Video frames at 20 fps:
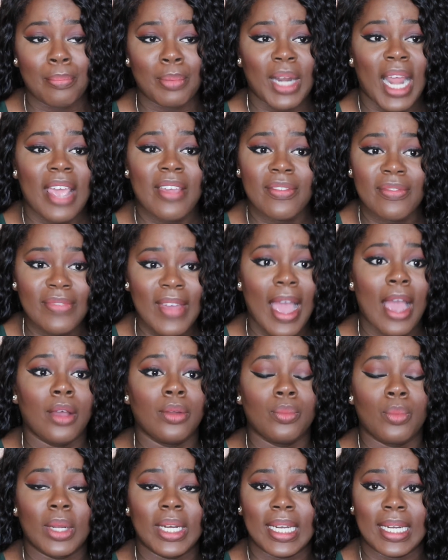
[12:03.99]
But I
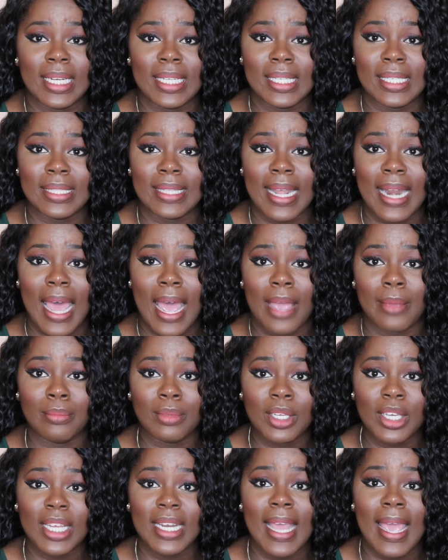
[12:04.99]
found what it is that I'm
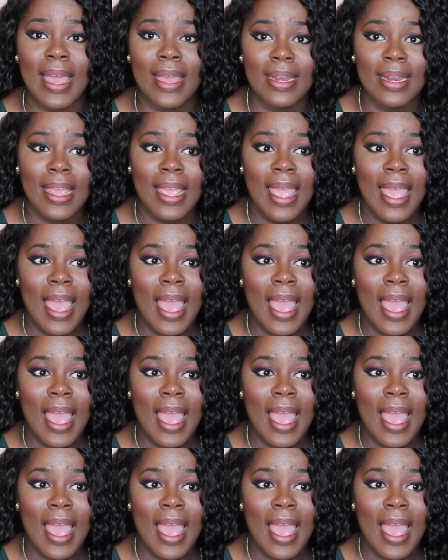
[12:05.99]
good at,